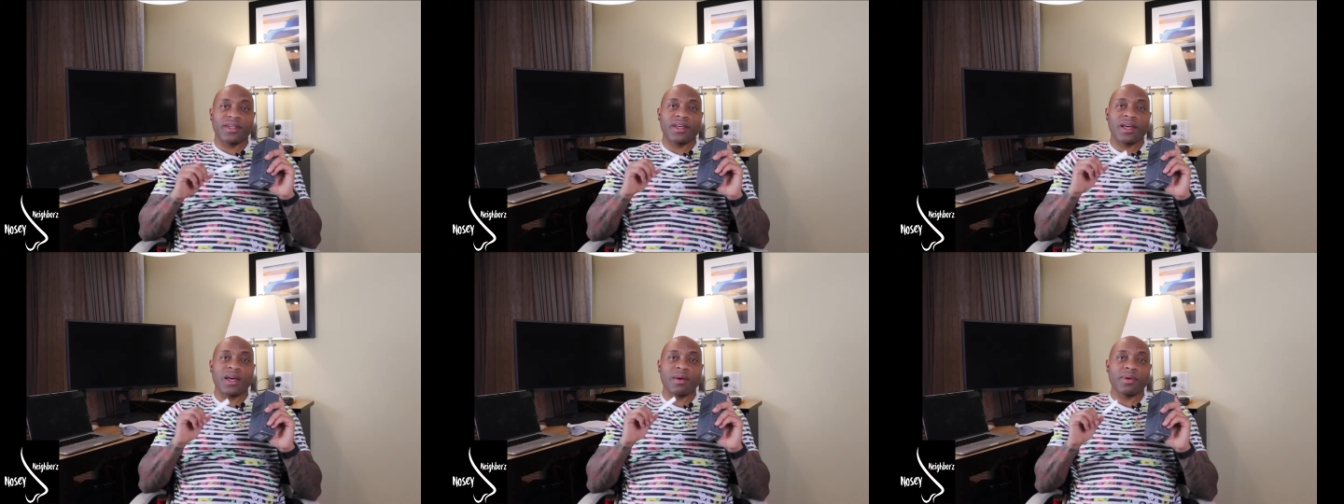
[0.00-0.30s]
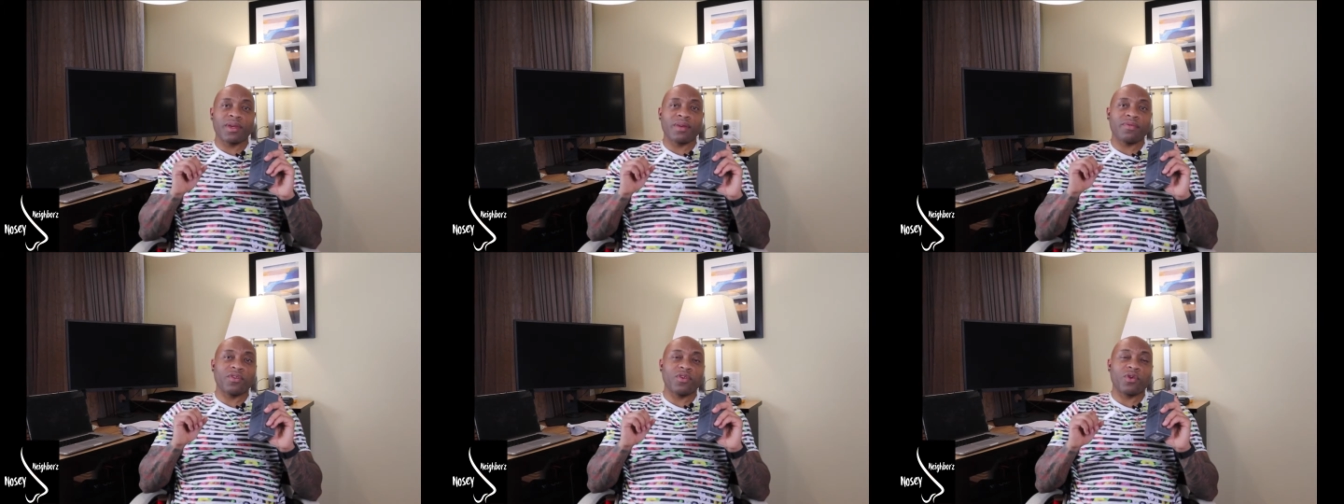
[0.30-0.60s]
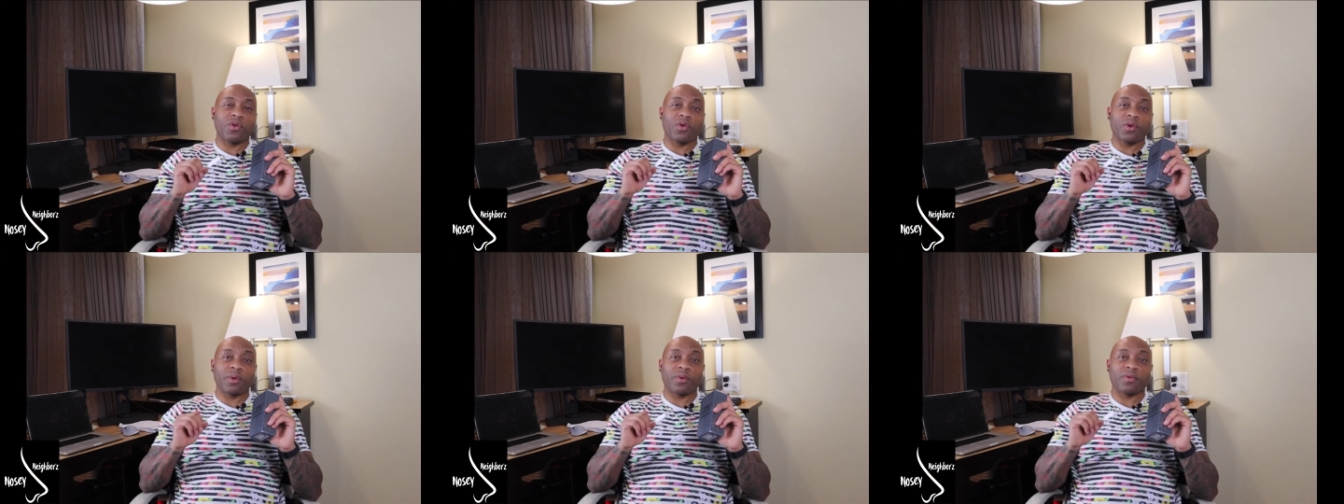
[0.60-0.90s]
I'm giving you
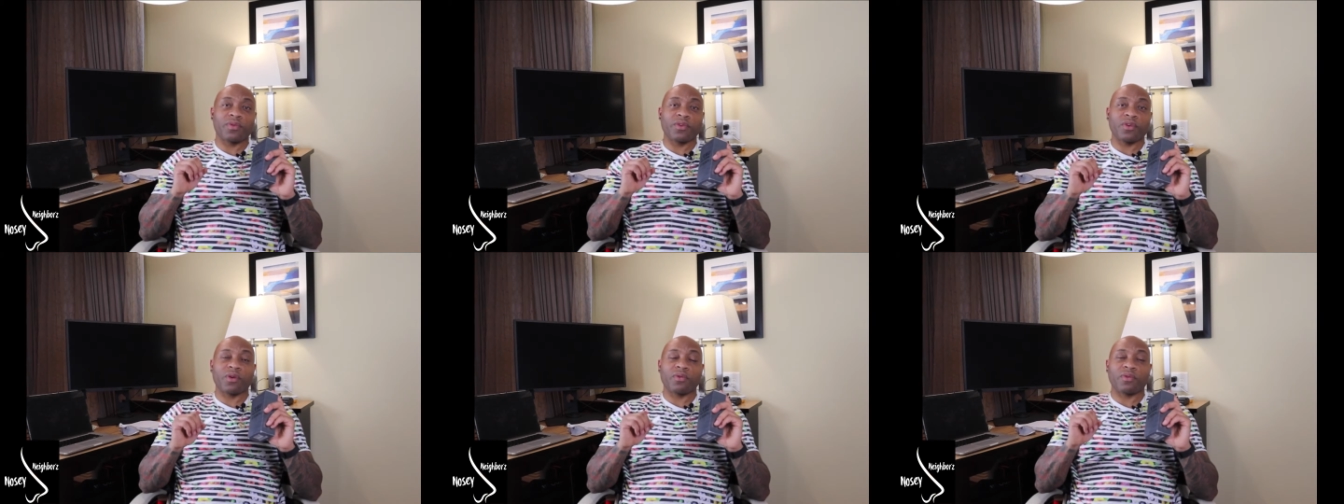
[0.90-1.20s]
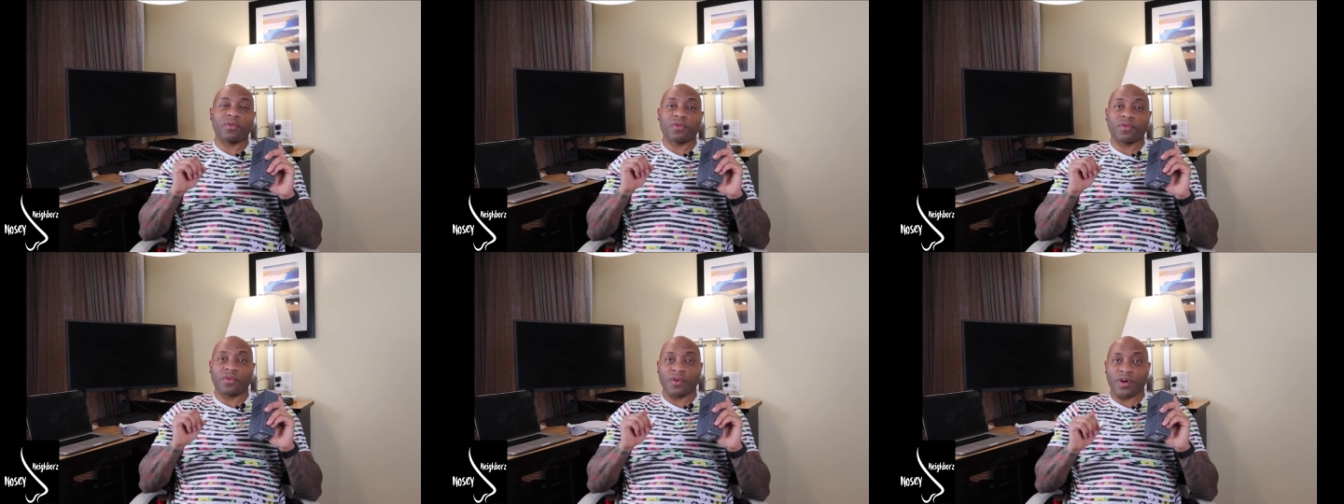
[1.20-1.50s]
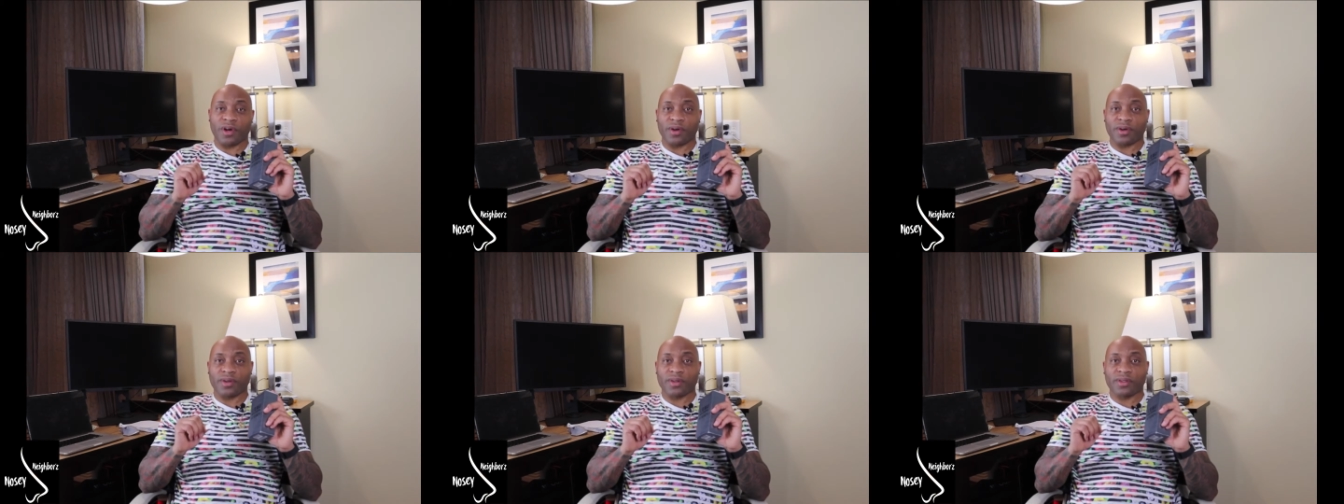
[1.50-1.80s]
a quick review of a
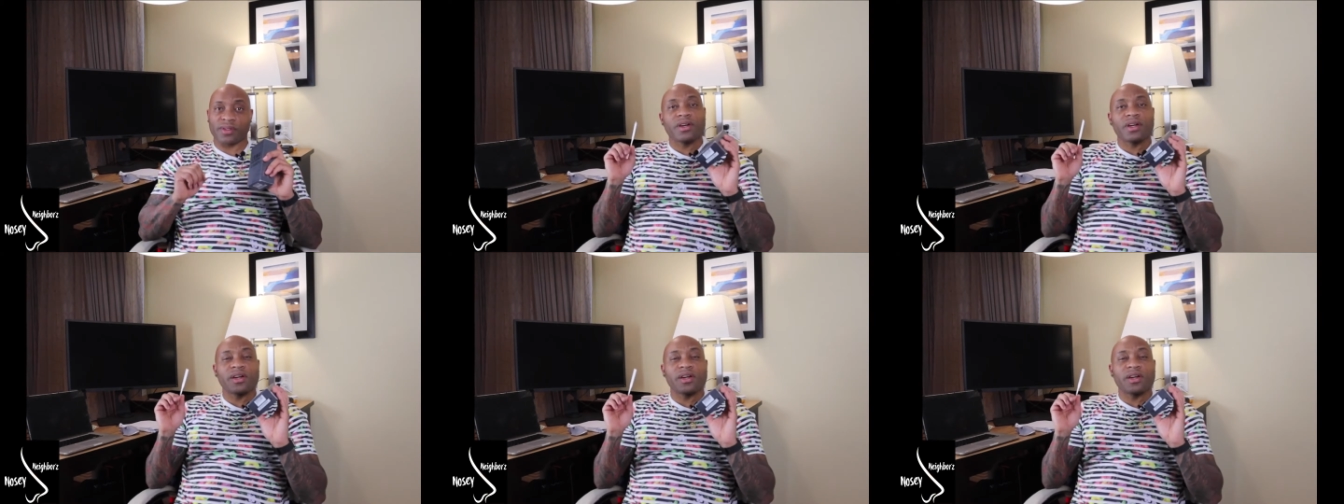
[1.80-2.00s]
fragrance.